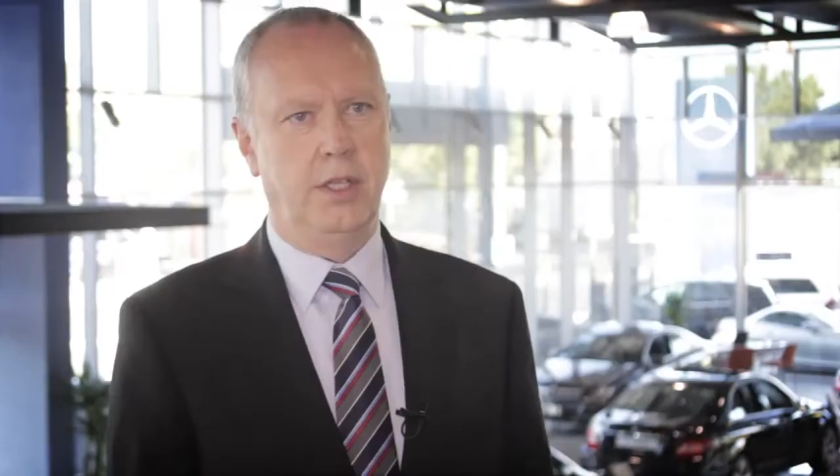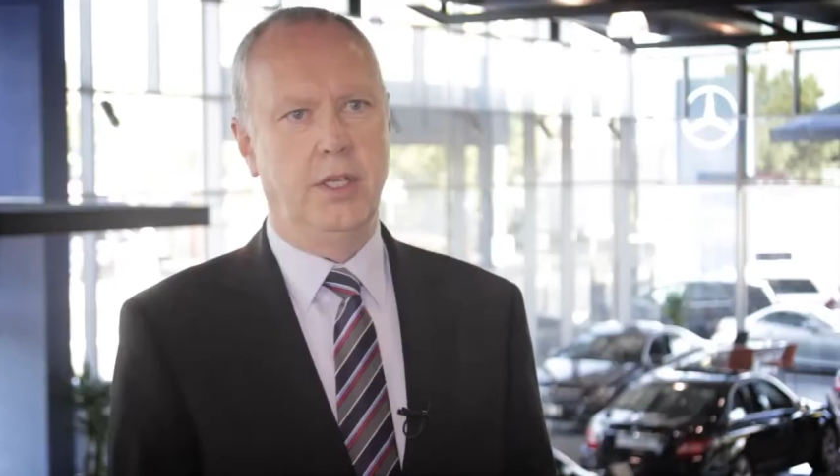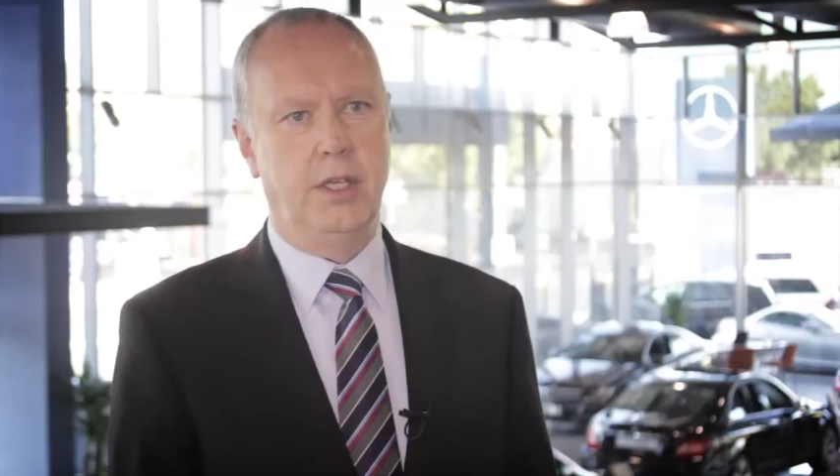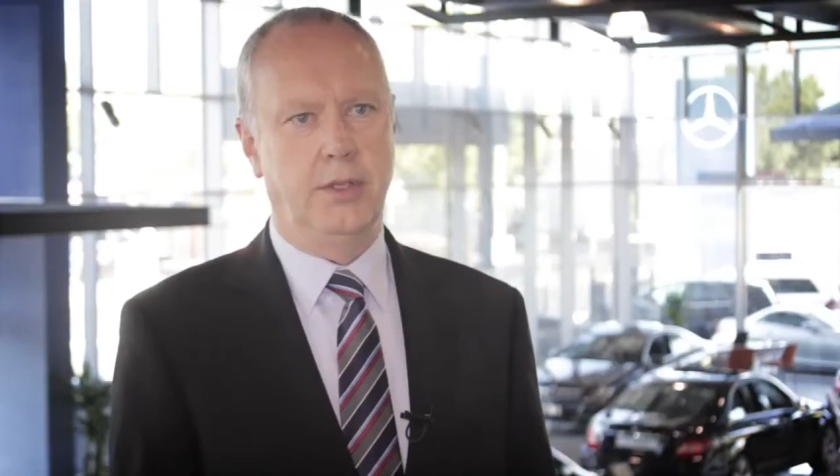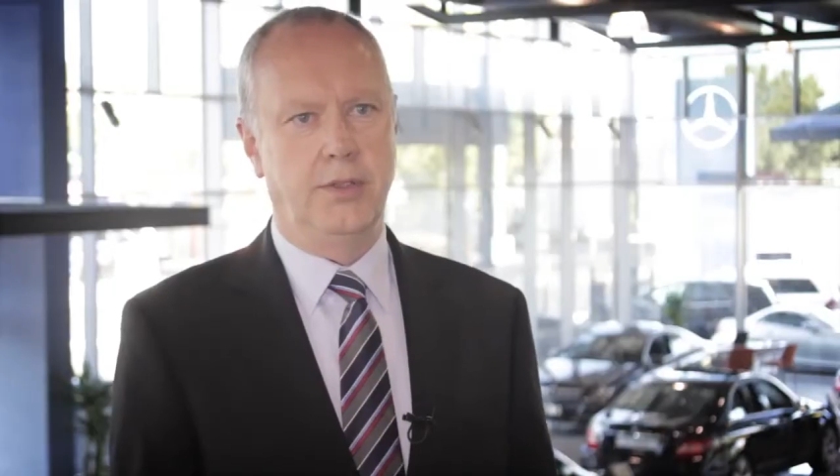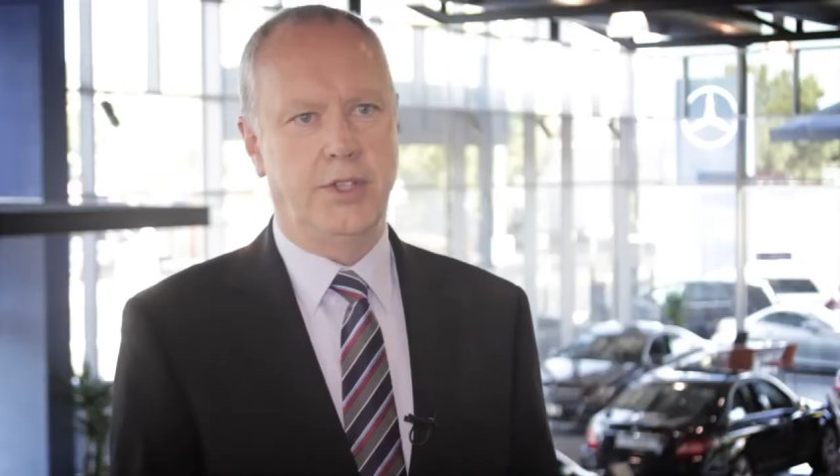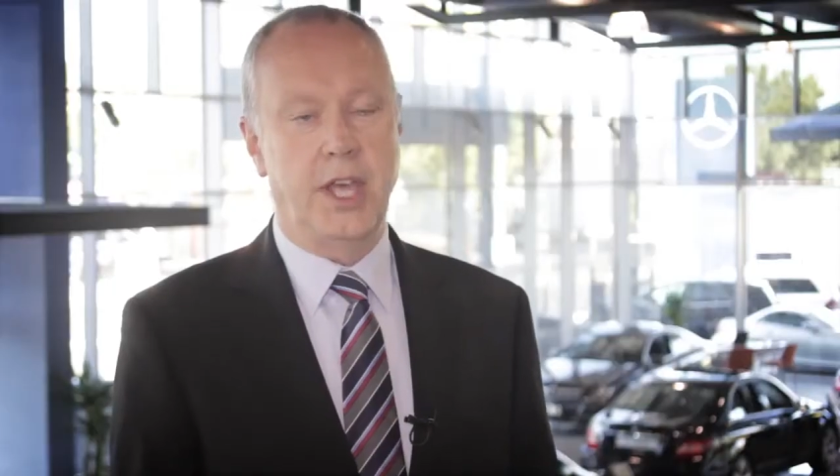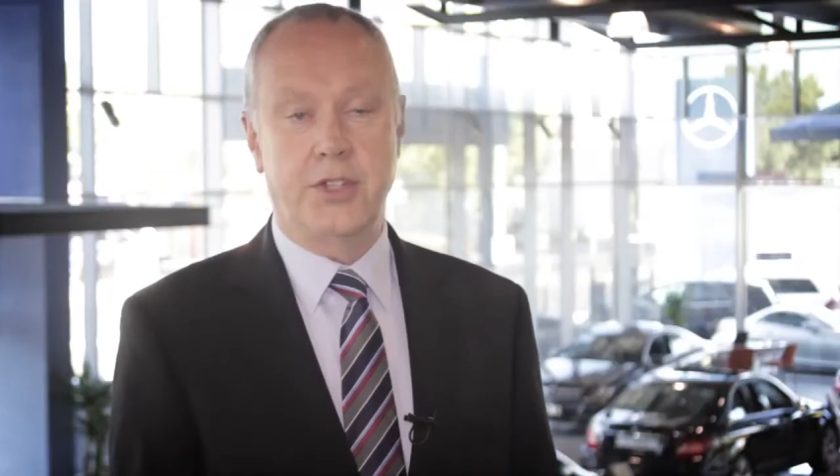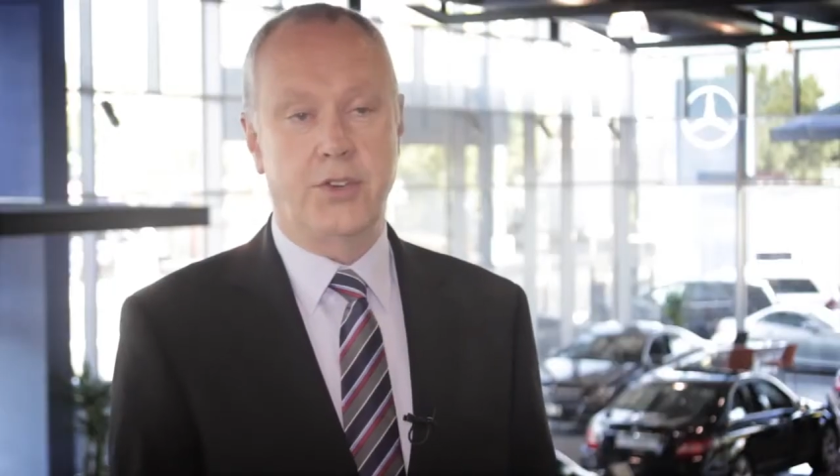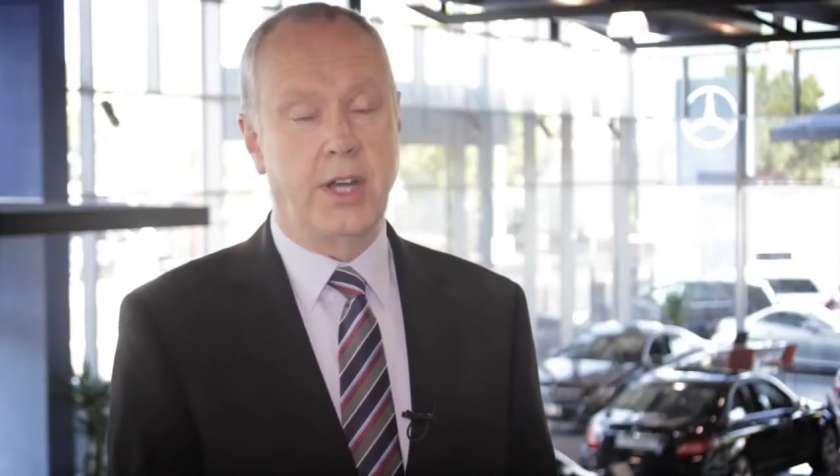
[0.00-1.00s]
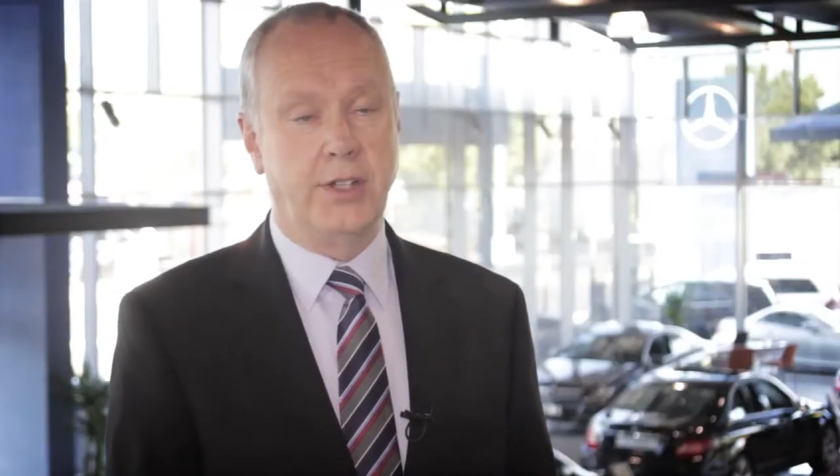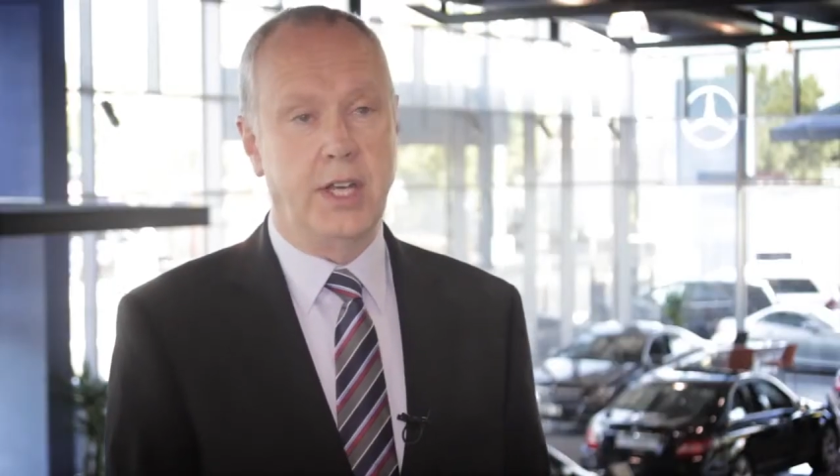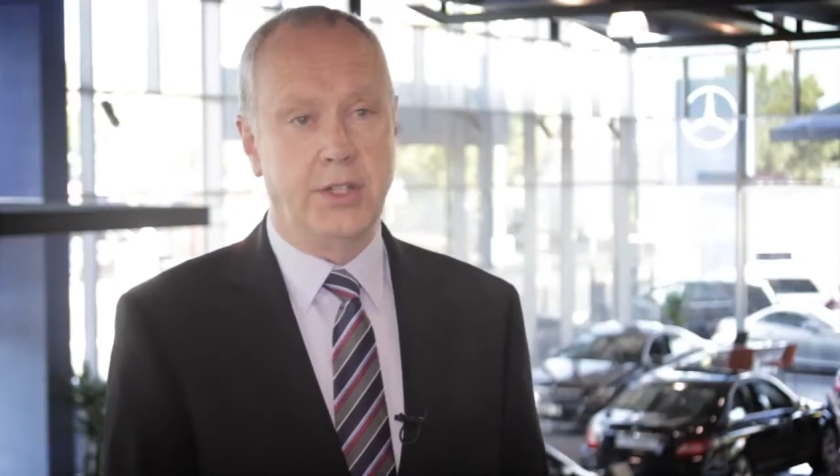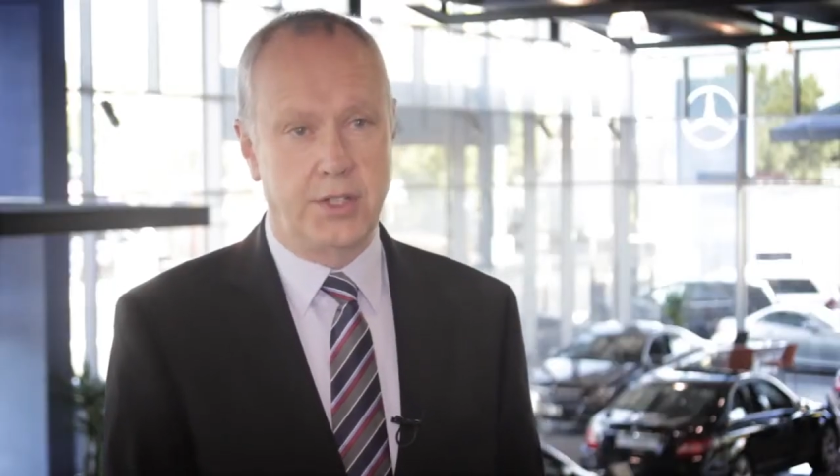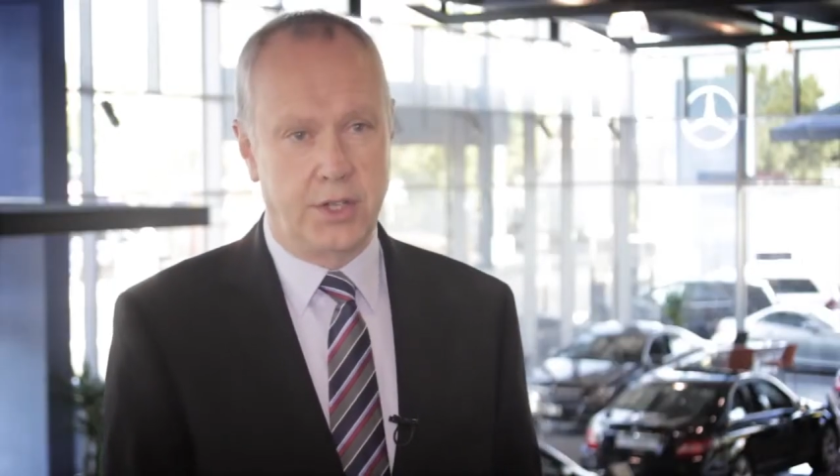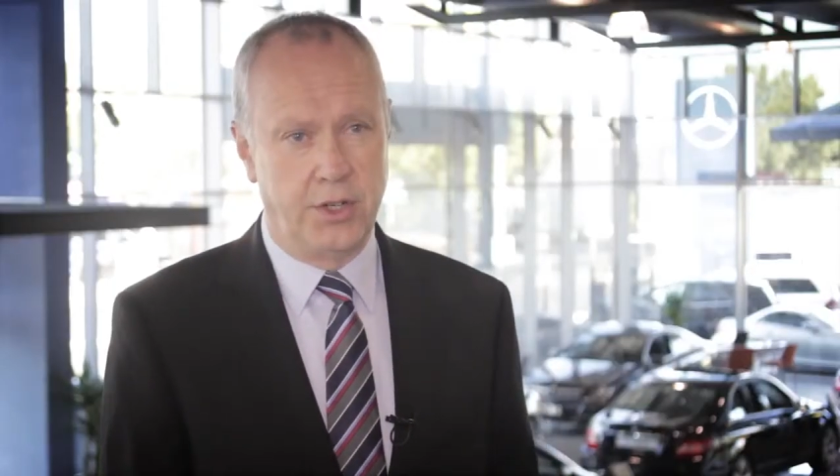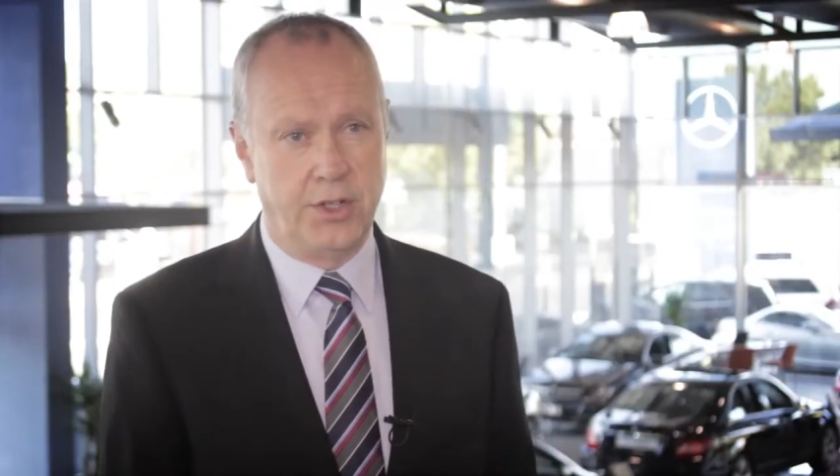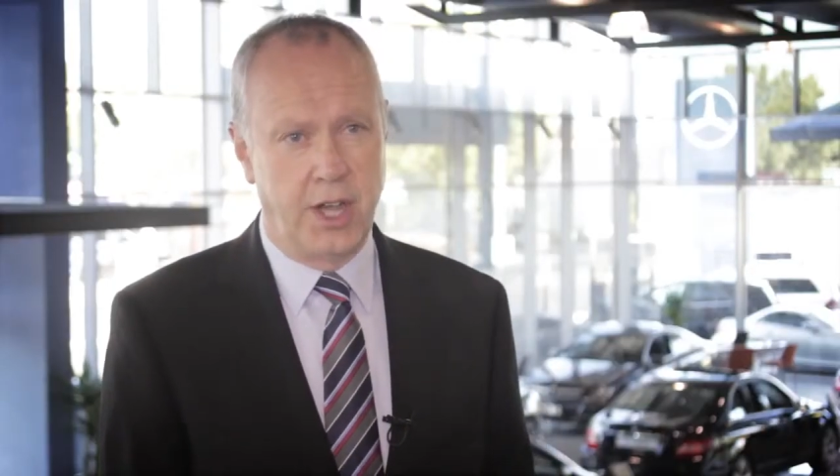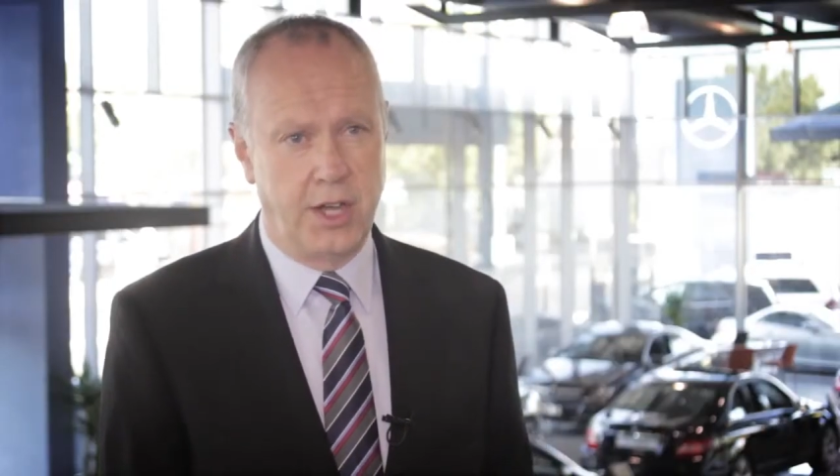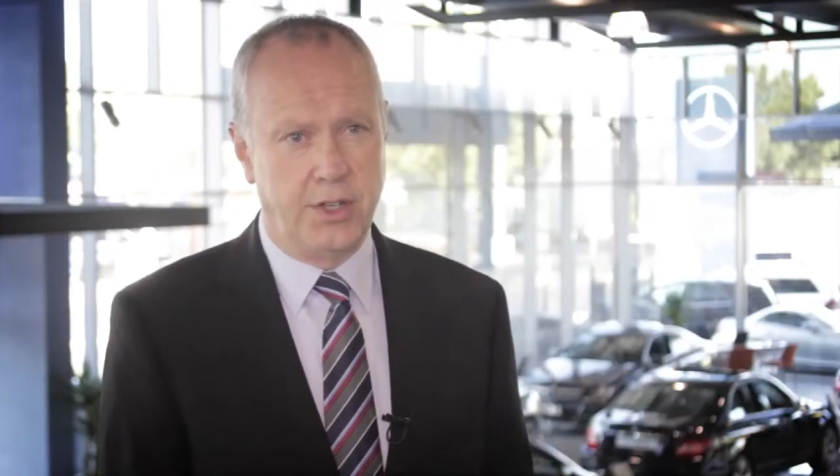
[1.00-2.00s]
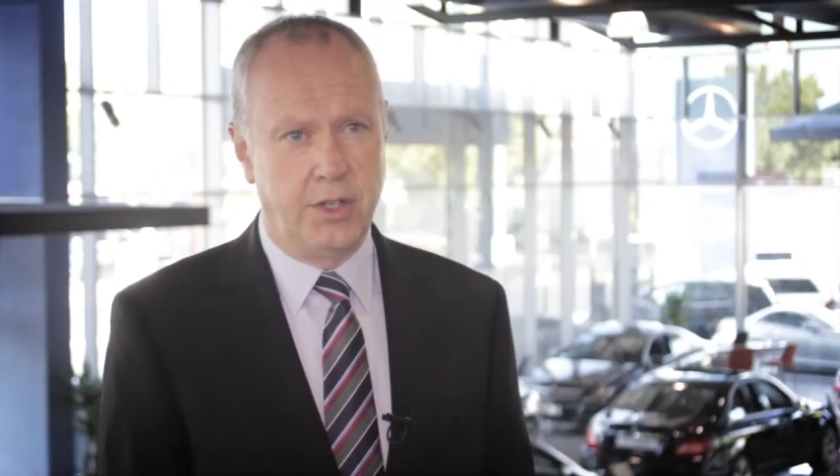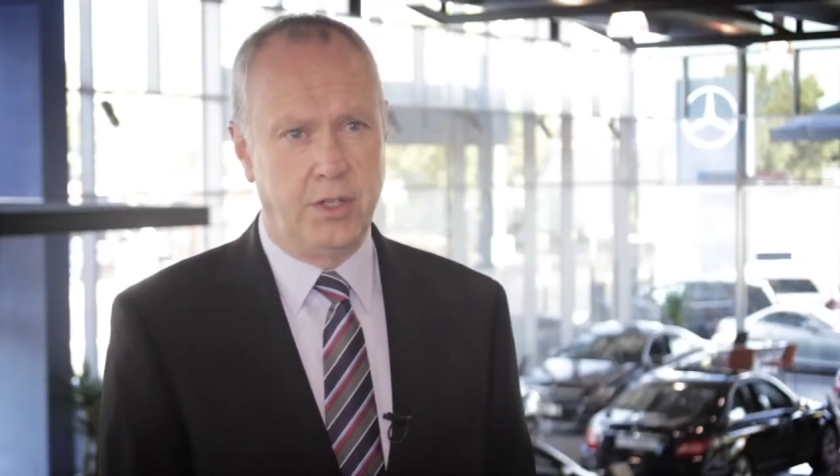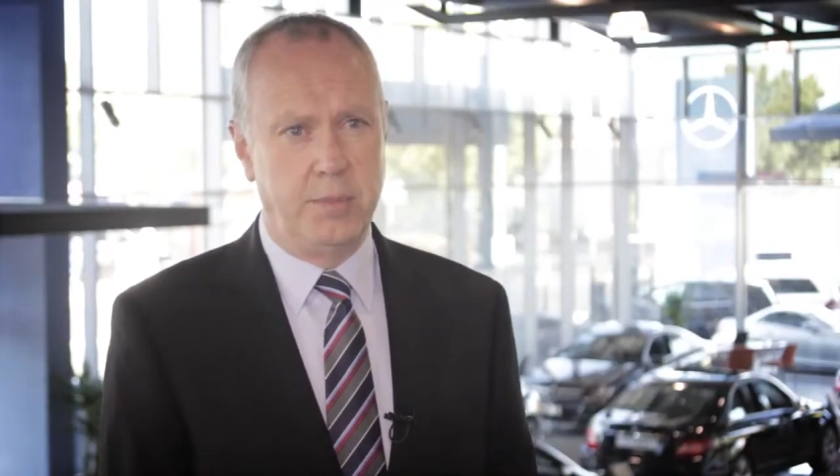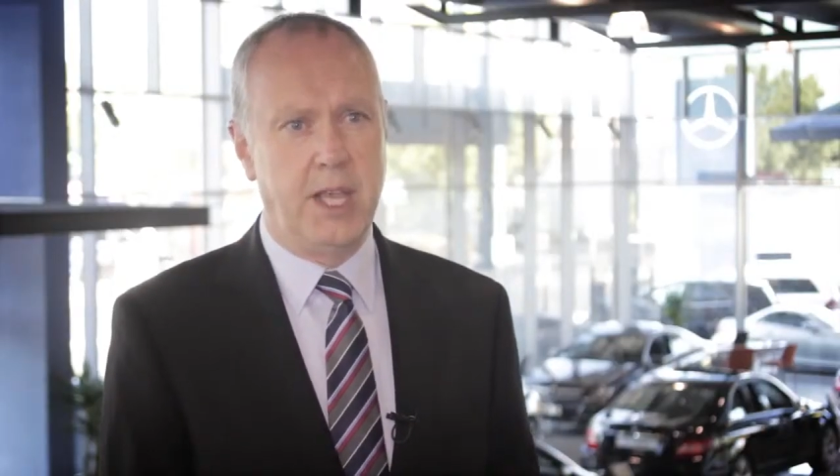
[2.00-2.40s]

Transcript: the, uh, the South Australian Tennis Association to